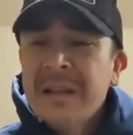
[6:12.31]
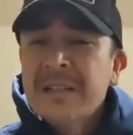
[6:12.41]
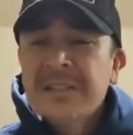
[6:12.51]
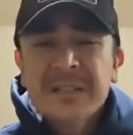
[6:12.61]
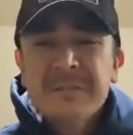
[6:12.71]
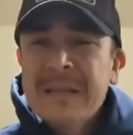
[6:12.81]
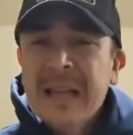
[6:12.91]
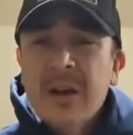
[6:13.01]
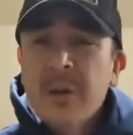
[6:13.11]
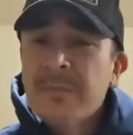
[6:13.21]
Just be
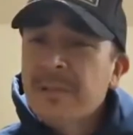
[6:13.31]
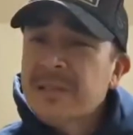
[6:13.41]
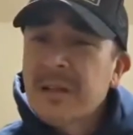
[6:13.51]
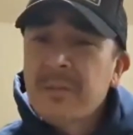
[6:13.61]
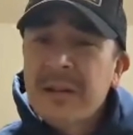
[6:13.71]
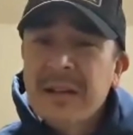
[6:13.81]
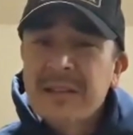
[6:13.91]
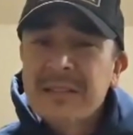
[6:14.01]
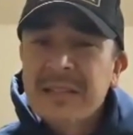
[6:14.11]
that hope for someone else.